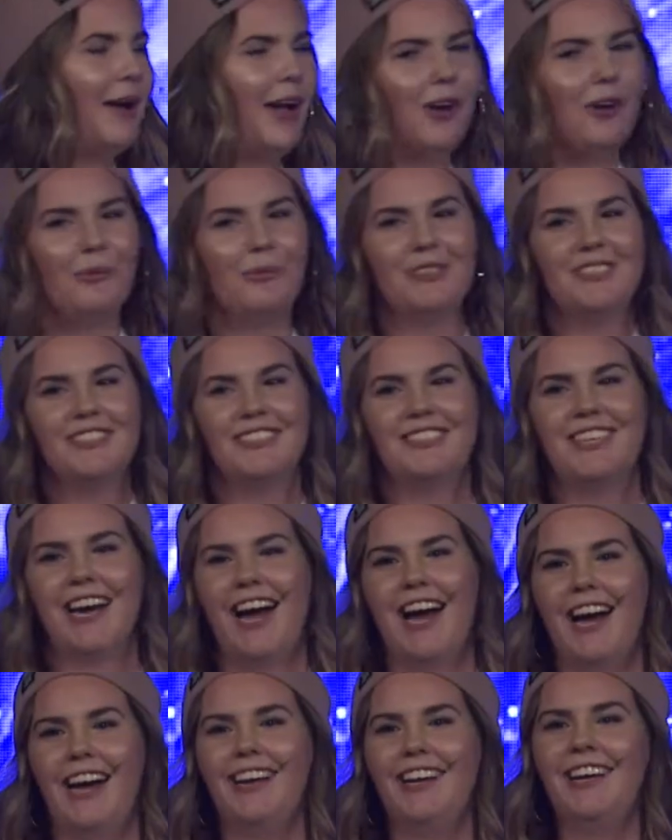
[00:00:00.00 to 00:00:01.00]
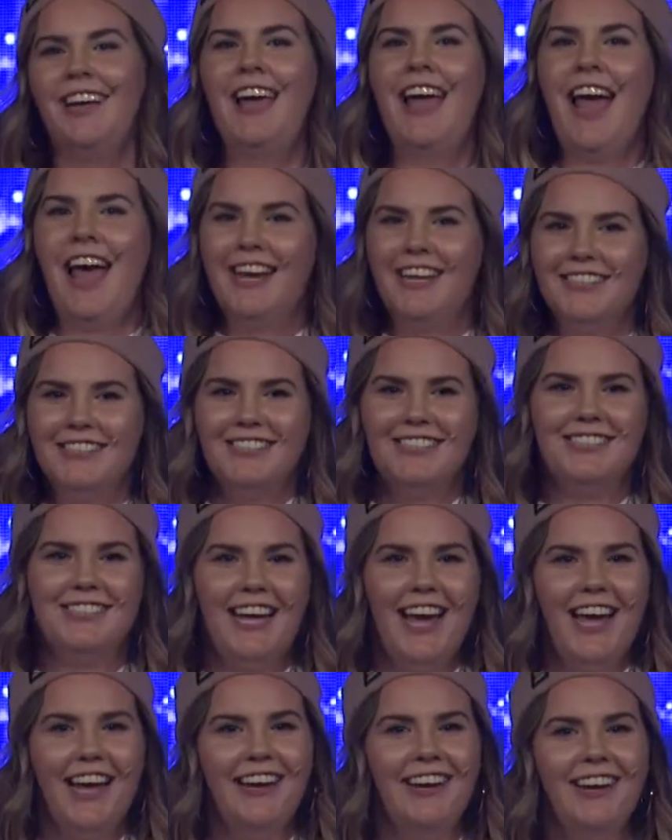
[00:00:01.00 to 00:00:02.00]
I almost died, and
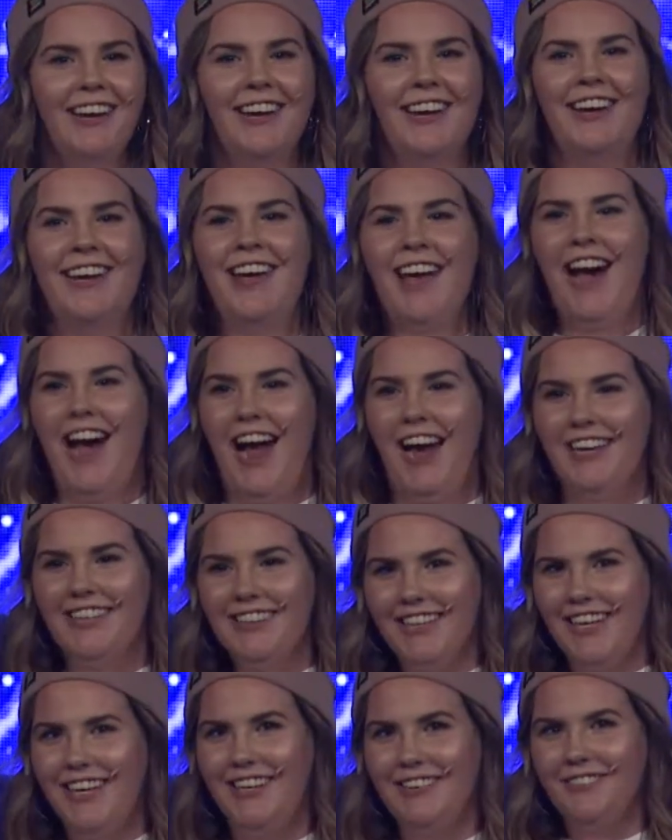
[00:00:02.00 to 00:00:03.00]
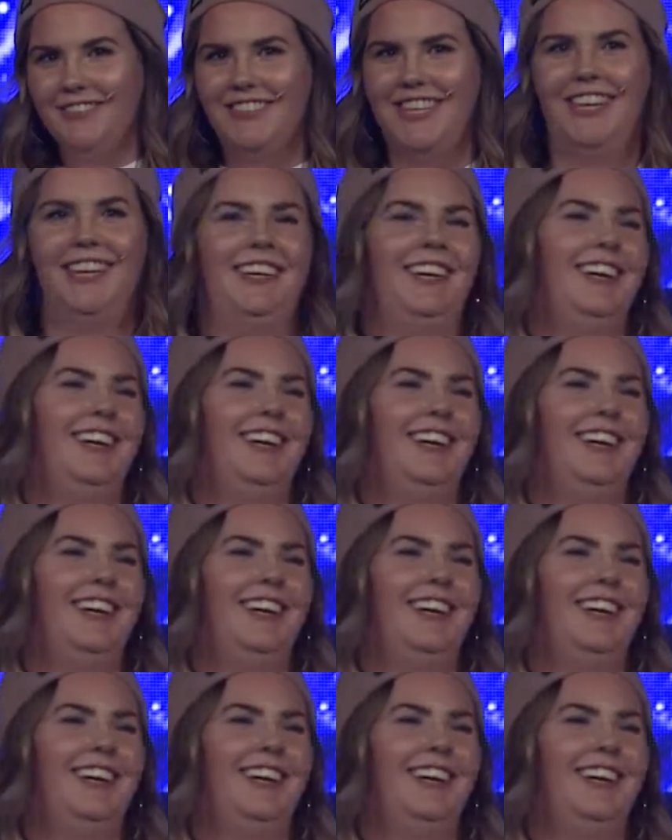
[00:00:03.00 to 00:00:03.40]
instead, I lived. Woo!